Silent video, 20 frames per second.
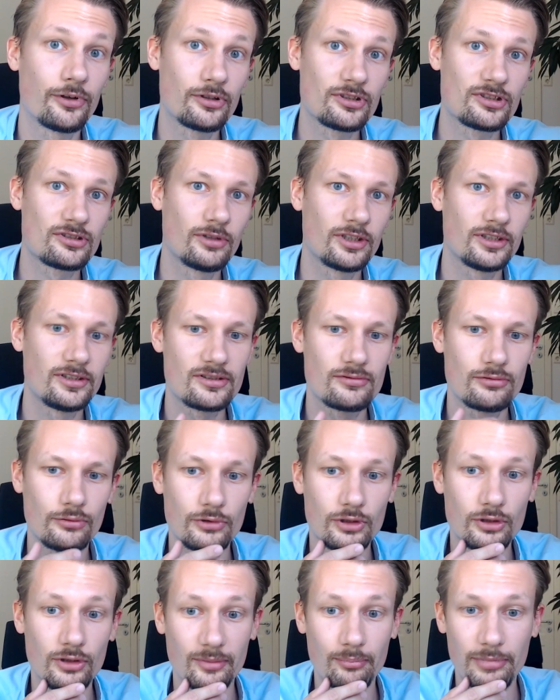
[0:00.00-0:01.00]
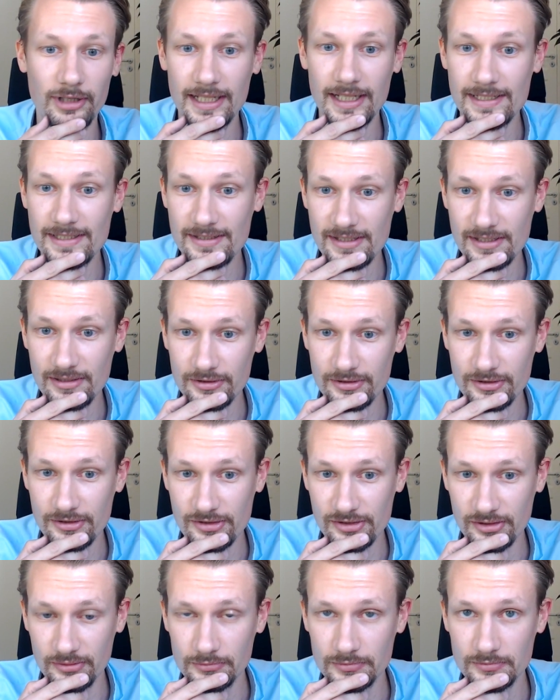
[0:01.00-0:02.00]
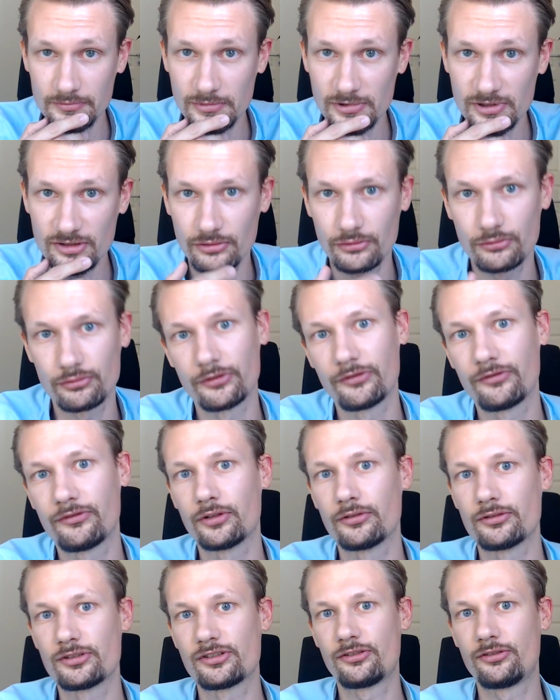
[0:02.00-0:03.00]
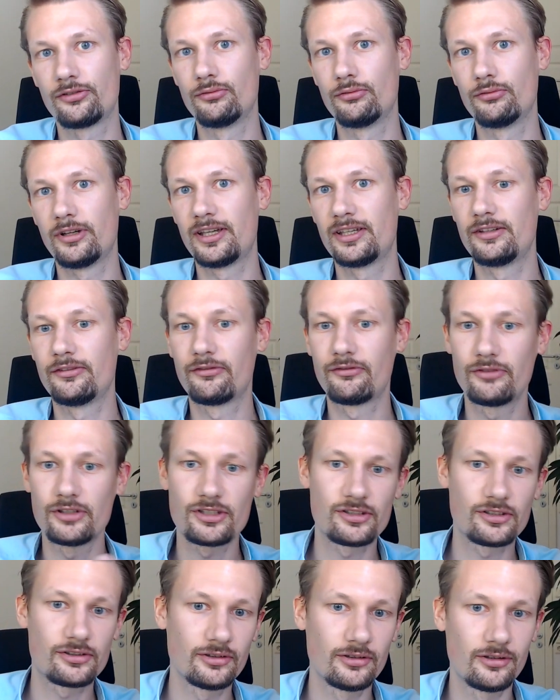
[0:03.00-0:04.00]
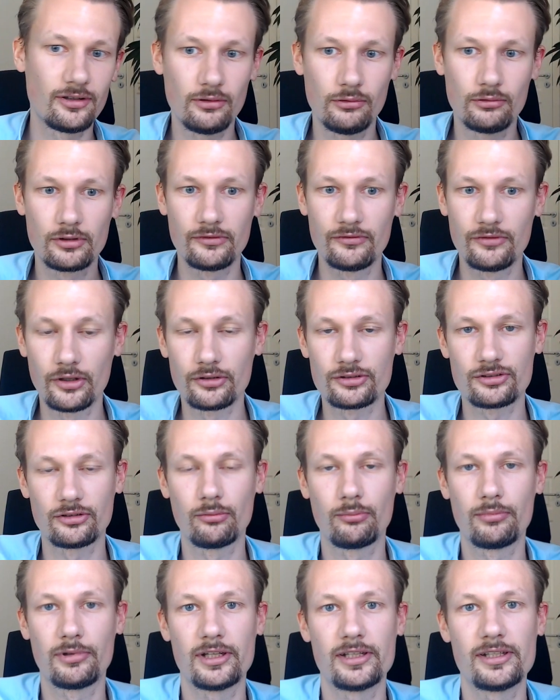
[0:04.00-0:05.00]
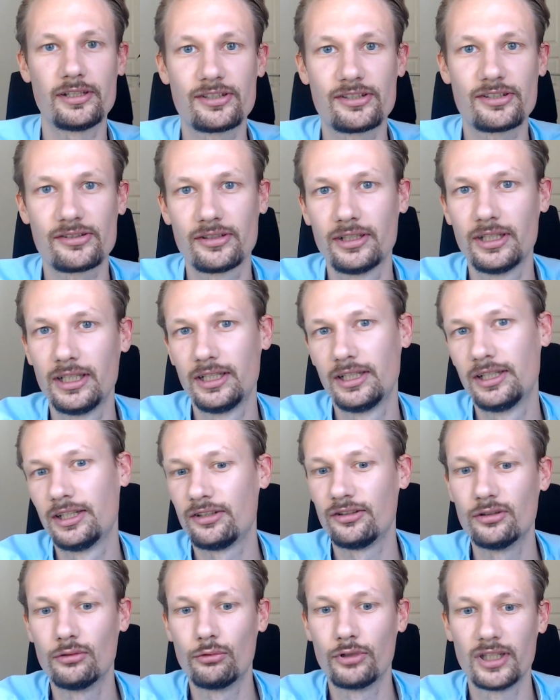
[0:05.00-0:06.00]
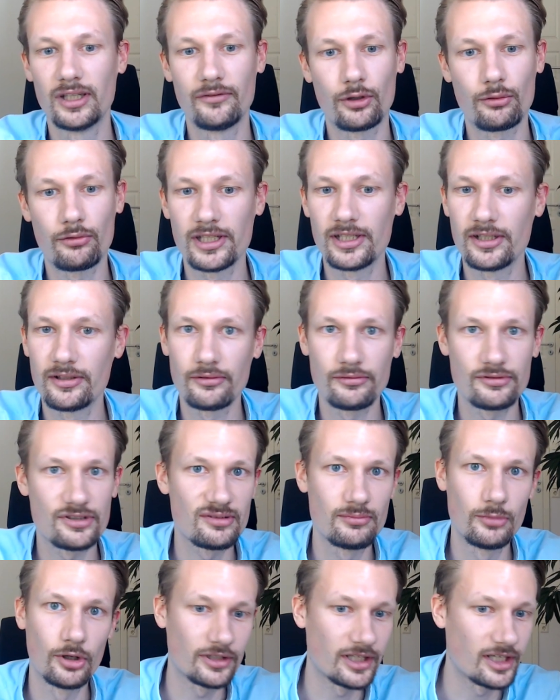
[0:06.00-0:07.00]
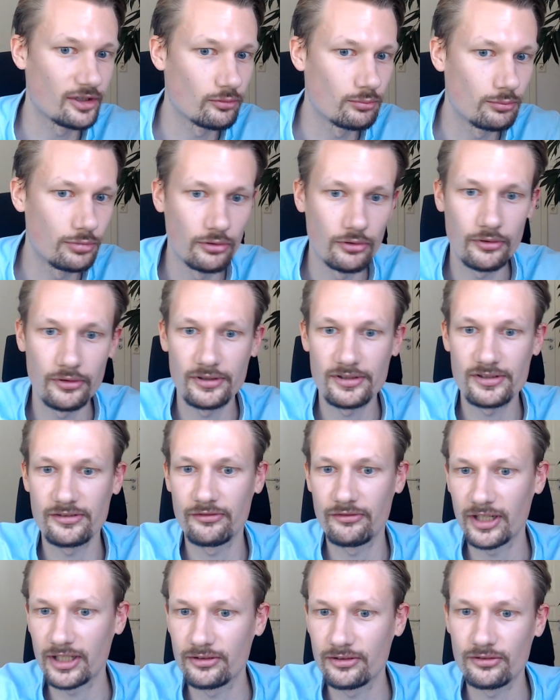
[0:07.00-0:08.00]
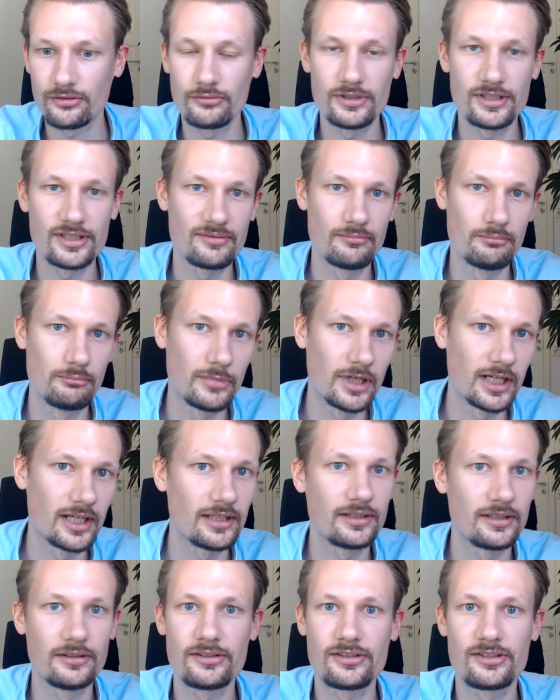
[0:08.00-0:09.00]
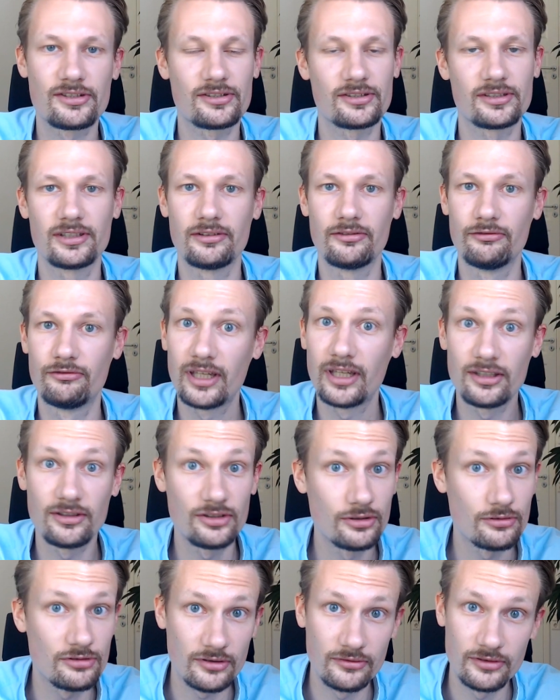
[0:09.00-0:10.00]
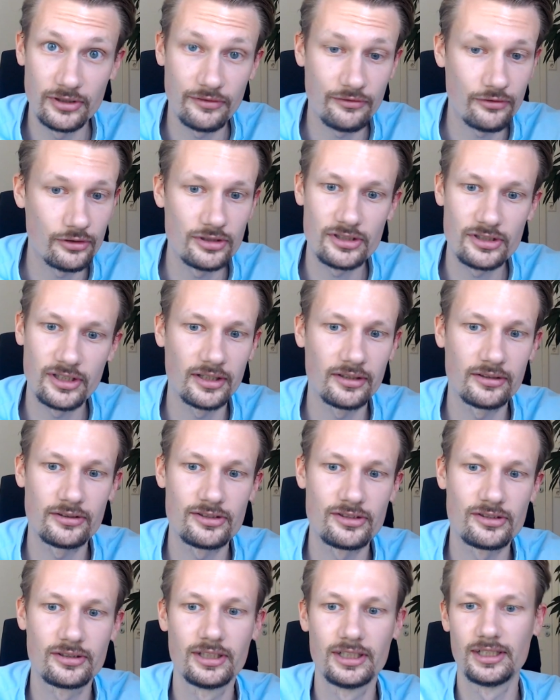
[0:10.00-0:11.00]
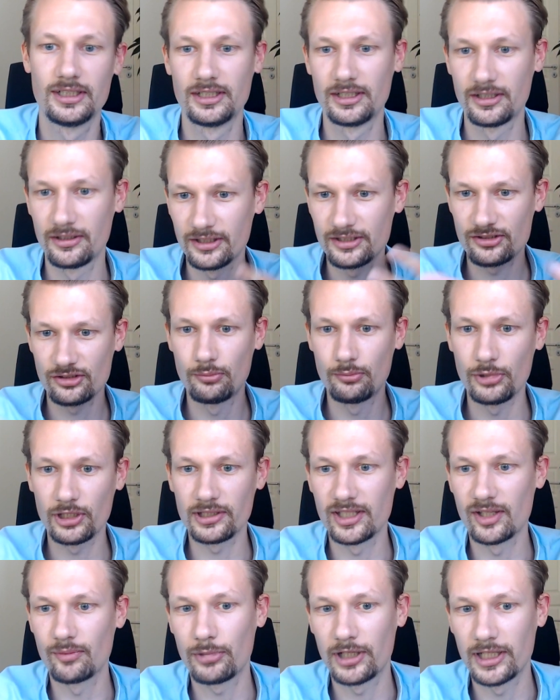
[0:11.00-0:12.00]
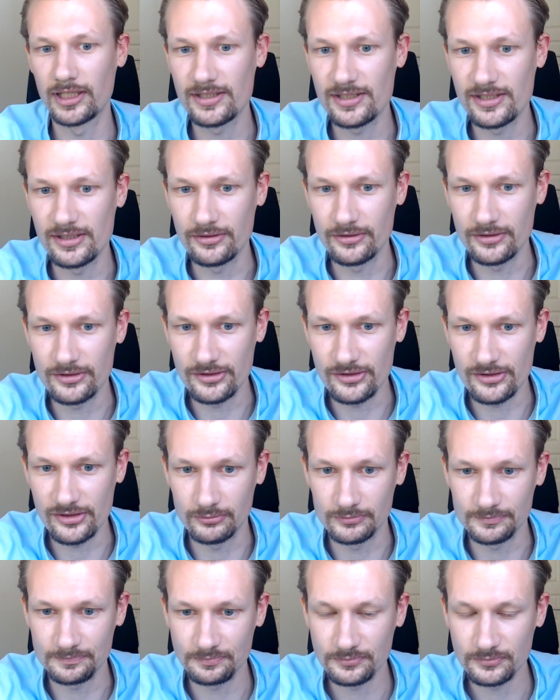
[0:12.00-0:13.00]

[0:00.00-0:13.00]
first one is what we call the place ecosystem. So it refers to a physical or a virtual place. Whenever we hear smart airports, factories, mines, venues of different kinds, that's typically a place ecosystem.